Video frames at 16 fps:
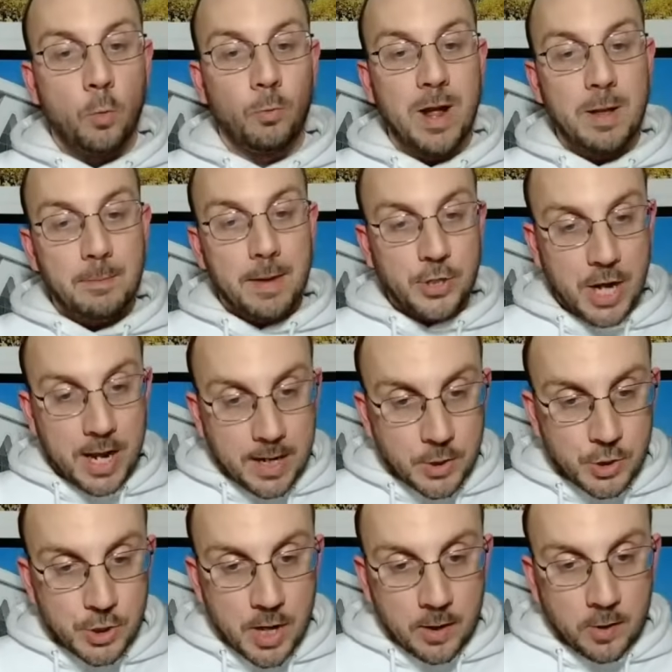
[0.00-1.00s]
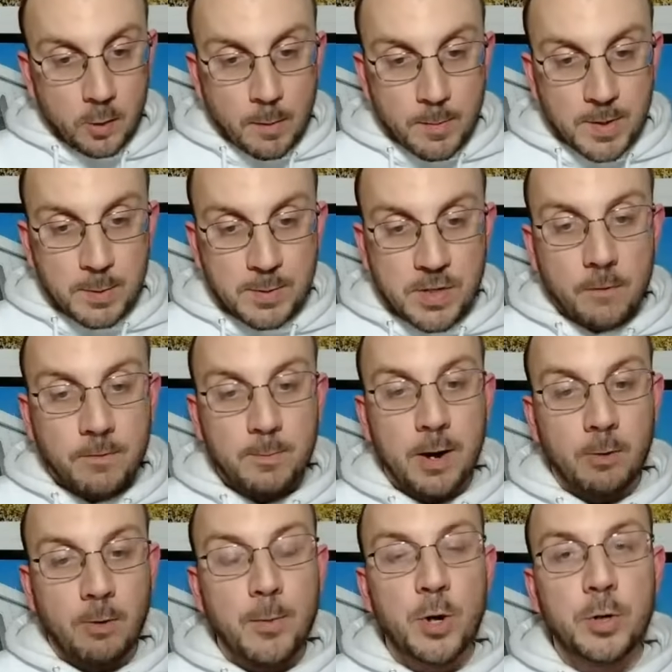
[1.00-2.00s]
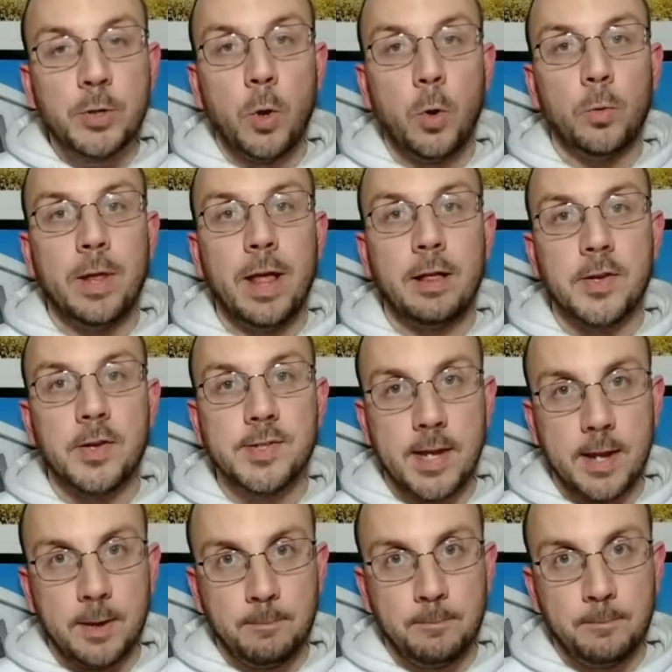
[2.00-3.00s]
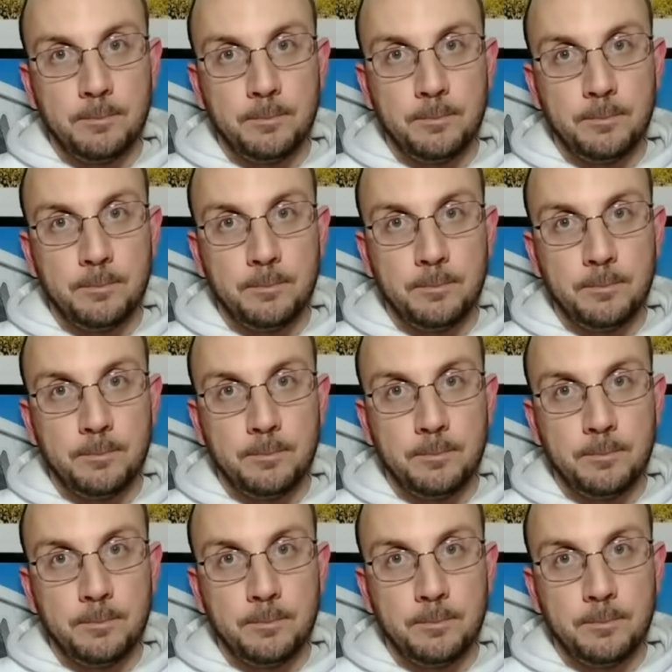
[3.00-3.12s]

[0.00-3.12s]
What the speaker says: Rate may change. Gold membership is offered by Robinhood Gold, LLC.